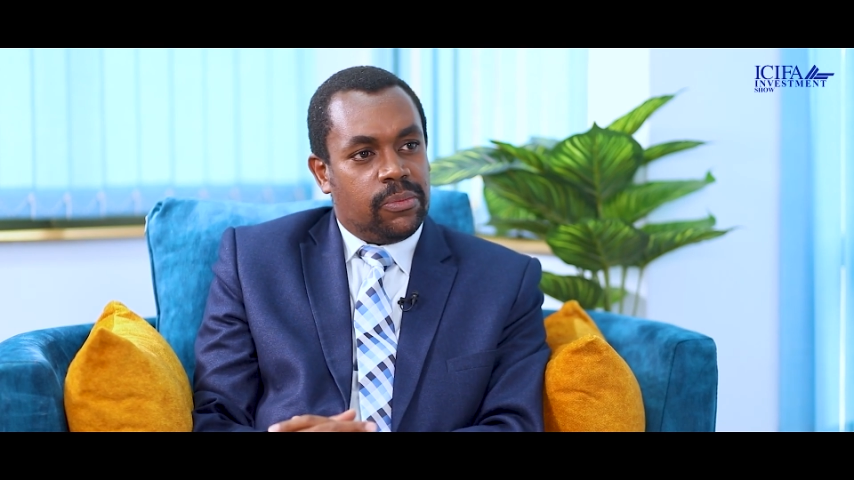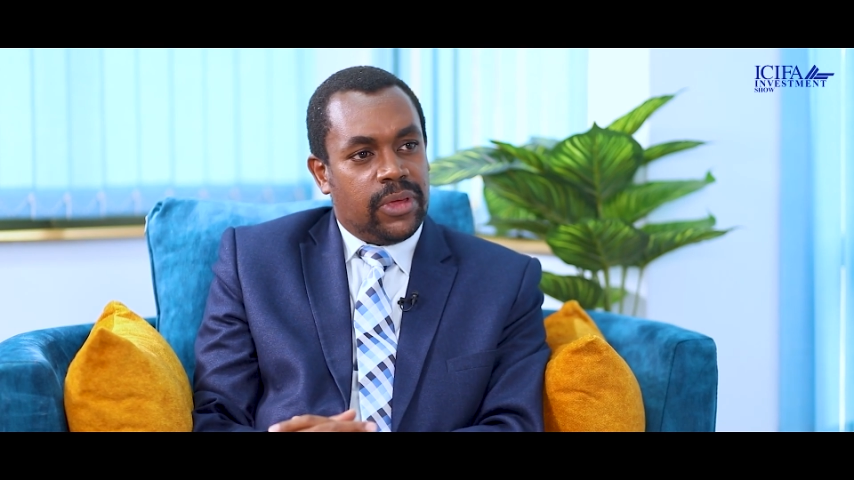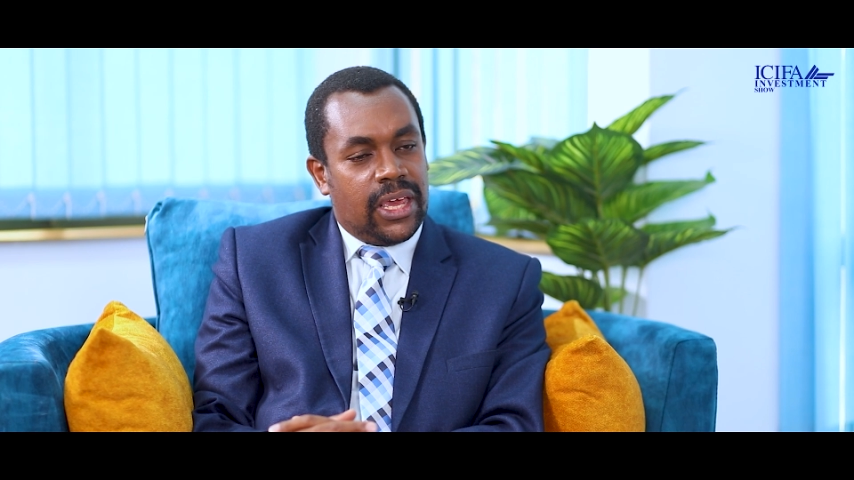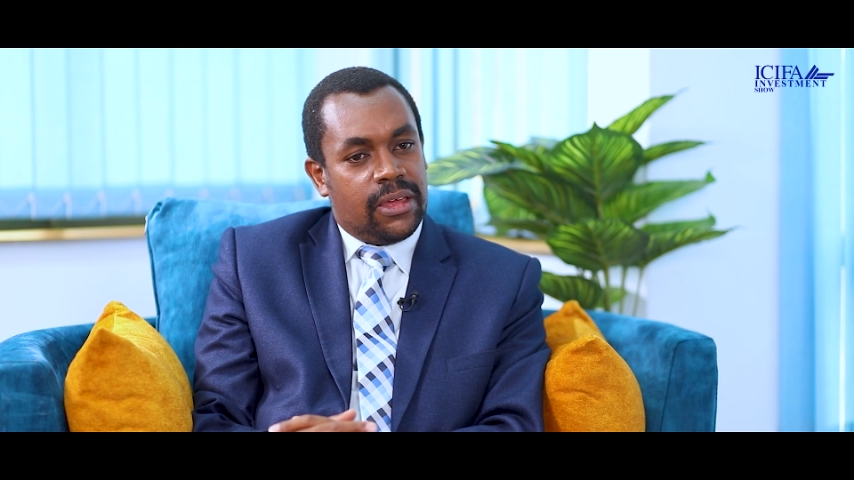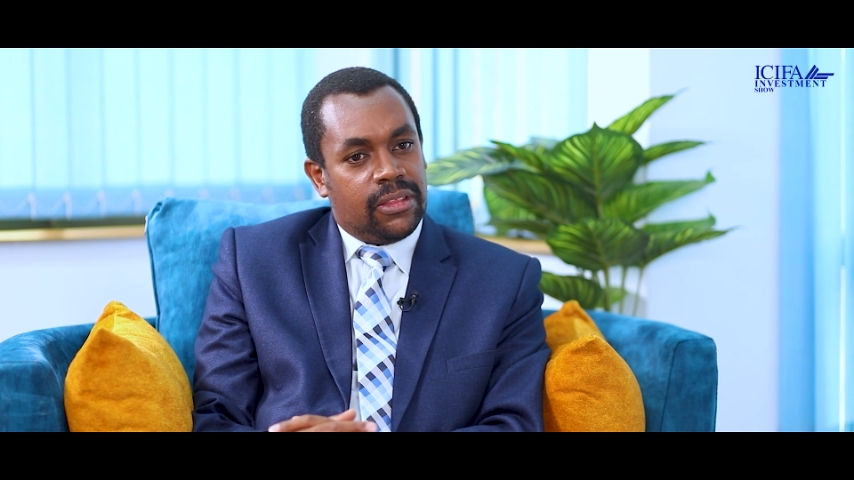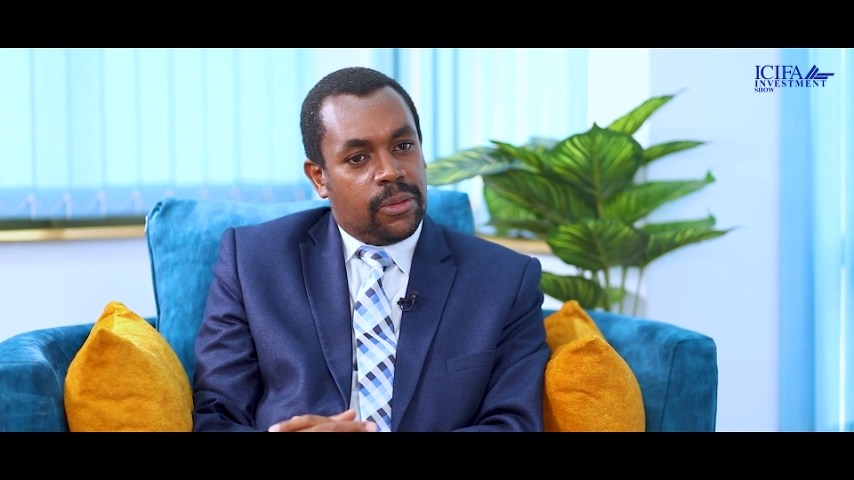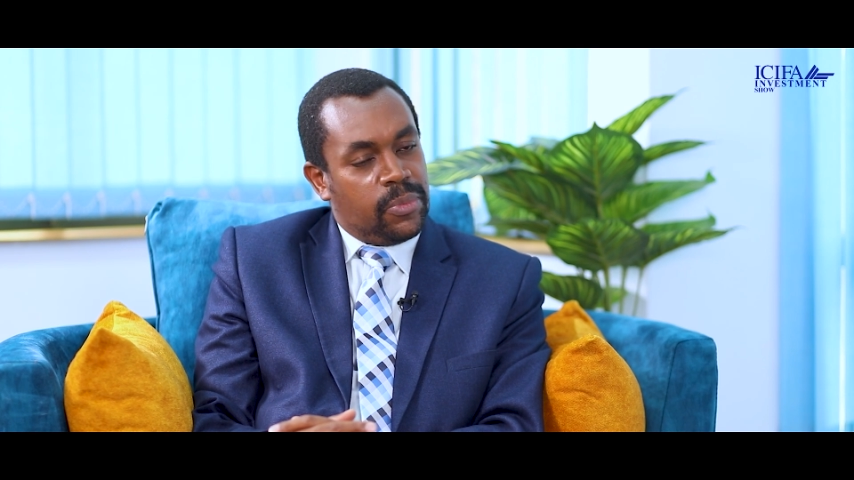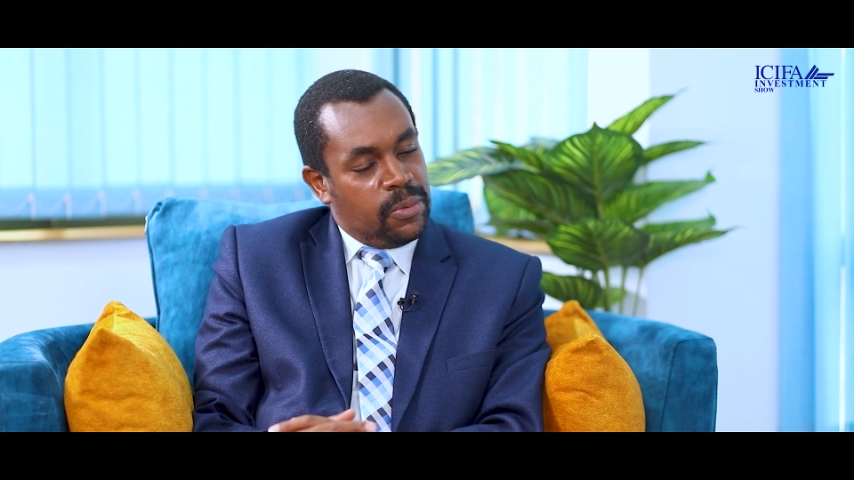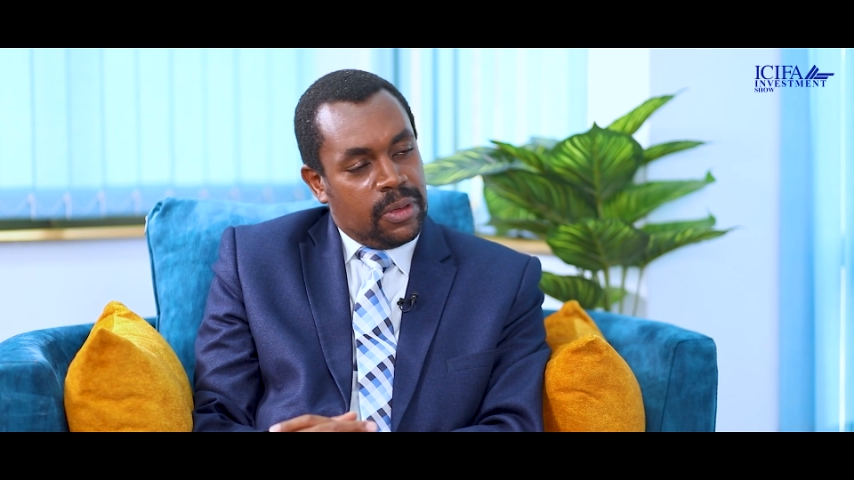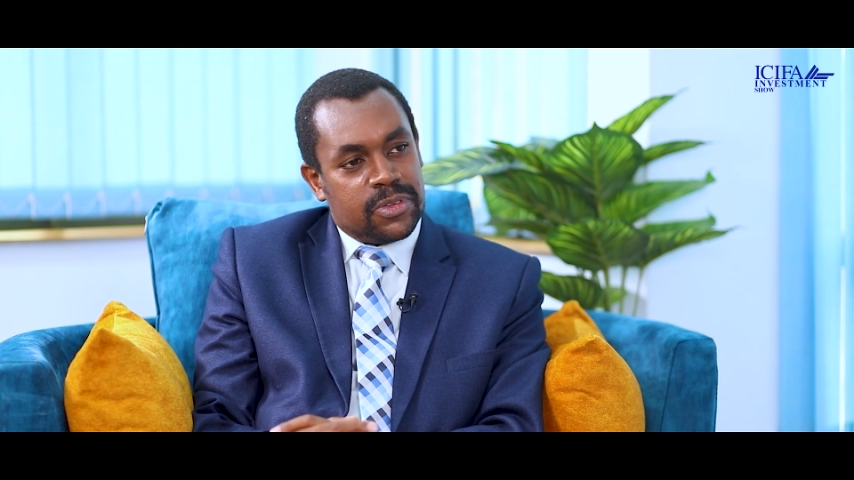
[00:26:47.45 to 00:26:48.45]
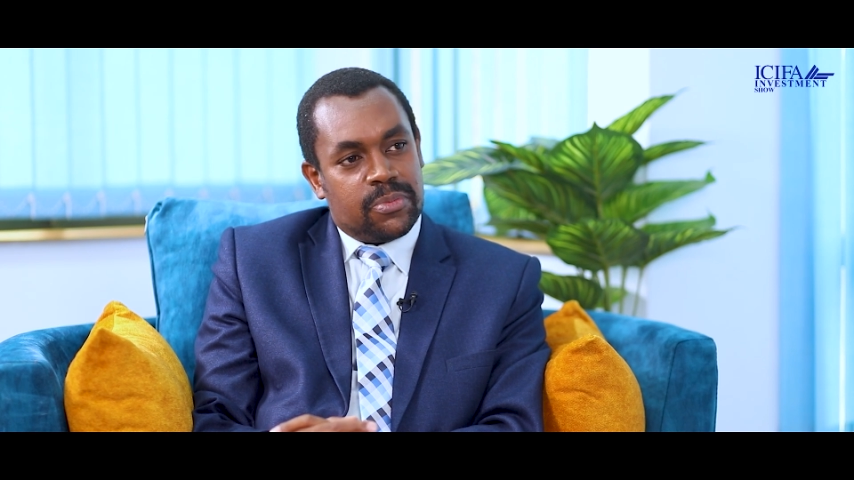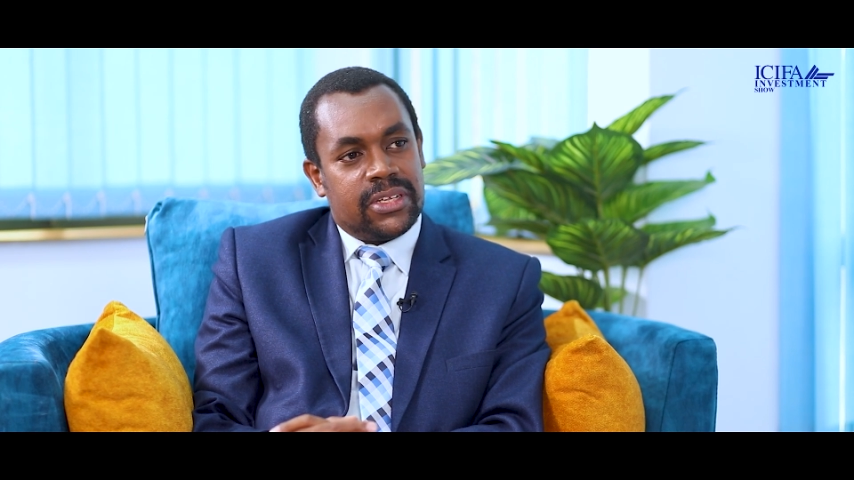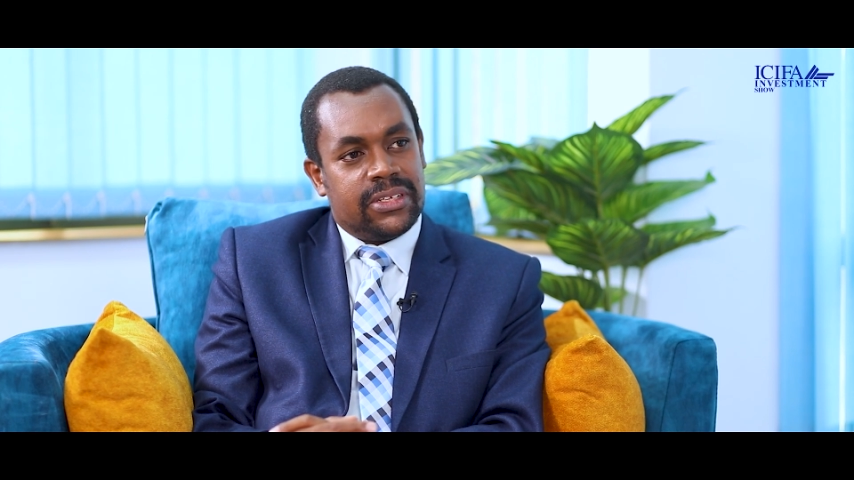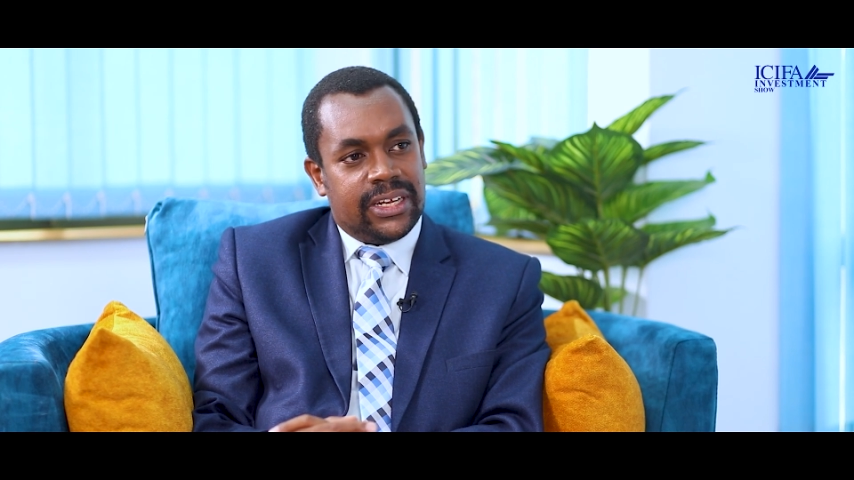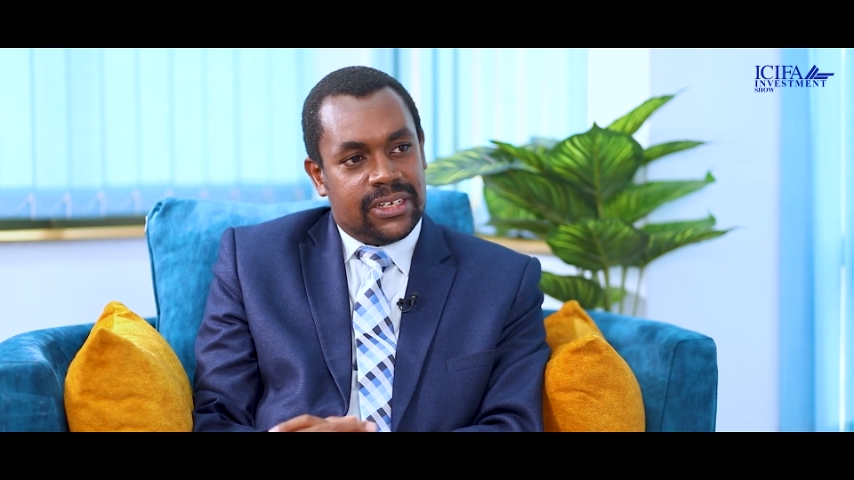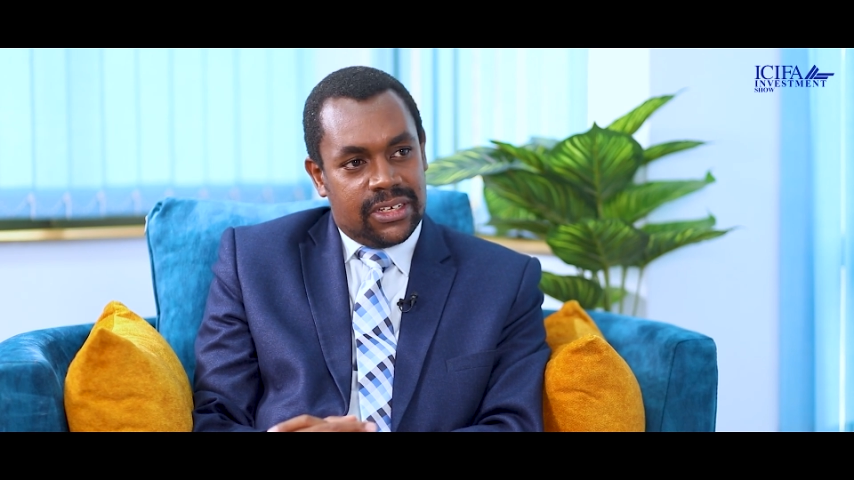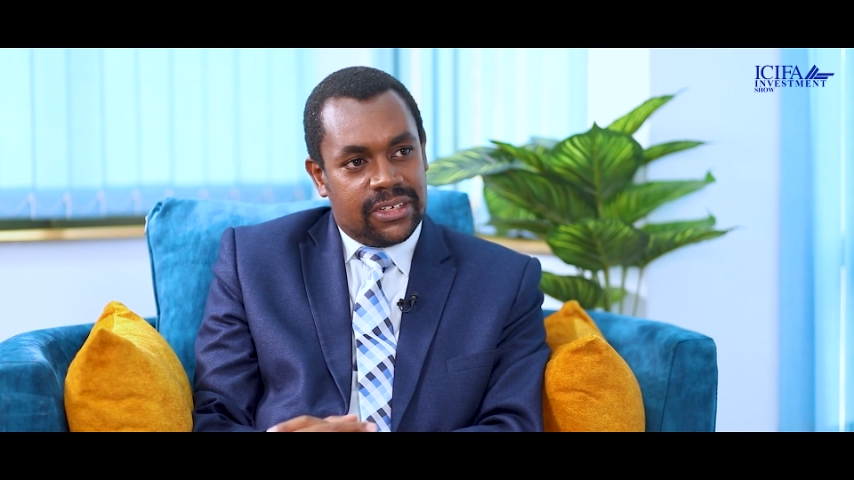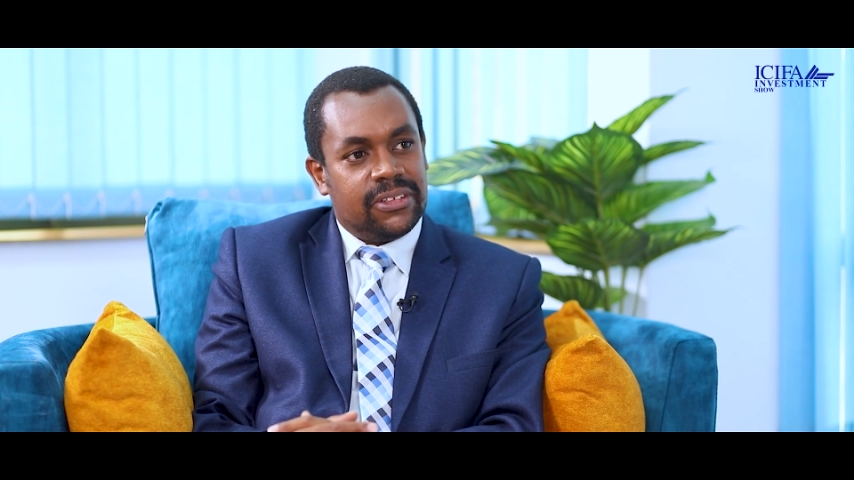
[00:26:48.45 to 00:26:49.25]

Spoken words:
paying the premiums much later.